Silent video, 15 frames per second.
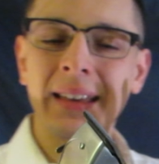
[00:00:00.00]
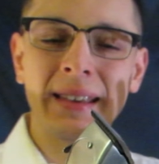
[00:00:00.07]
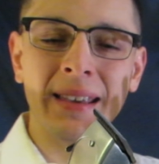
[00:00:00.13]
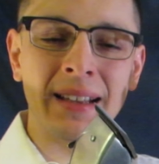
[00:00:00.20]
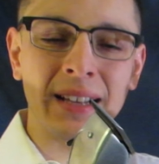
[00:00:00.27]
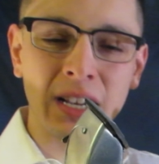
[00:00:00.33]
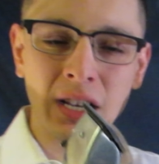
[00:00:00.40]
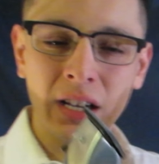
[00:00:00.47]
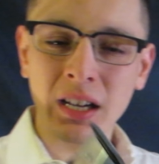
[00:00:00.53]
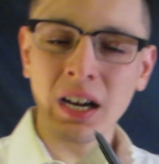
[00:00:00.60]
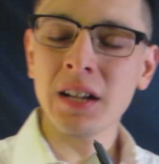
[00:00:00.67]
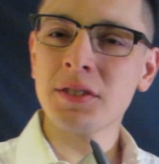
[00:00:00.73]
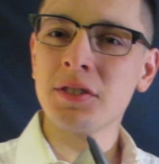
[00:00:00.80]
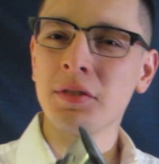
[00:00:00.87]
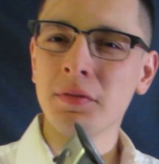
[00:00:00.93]
it
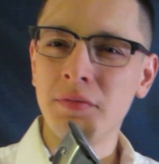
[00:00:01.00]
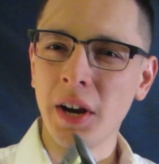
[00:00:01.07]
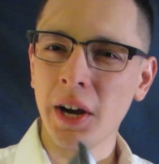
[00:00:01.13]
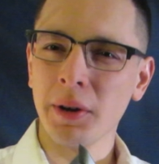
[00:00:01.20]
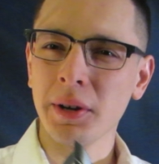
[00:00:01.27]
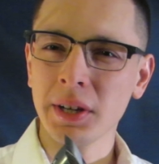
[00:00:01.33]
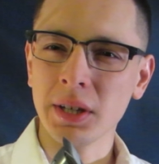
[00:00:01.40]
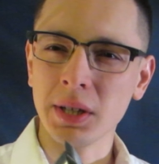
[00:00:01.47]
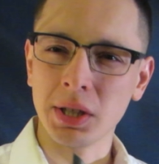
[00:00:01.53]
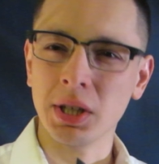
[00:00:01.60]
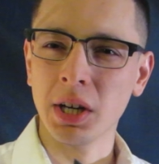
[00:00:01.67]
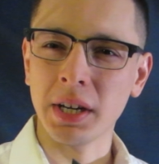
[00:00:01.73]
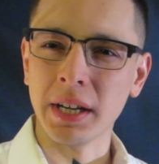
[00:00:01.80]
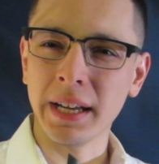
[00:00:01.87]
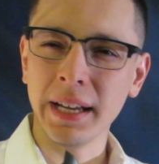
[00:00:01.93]
cuts very
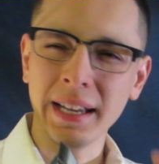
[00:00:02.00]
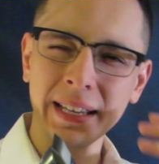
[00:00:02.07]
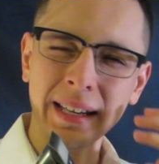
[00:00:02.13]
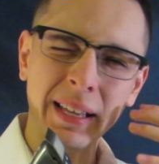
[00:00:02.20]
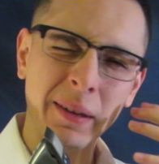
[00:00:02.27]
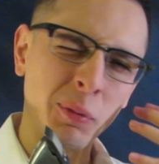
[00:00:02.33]
good.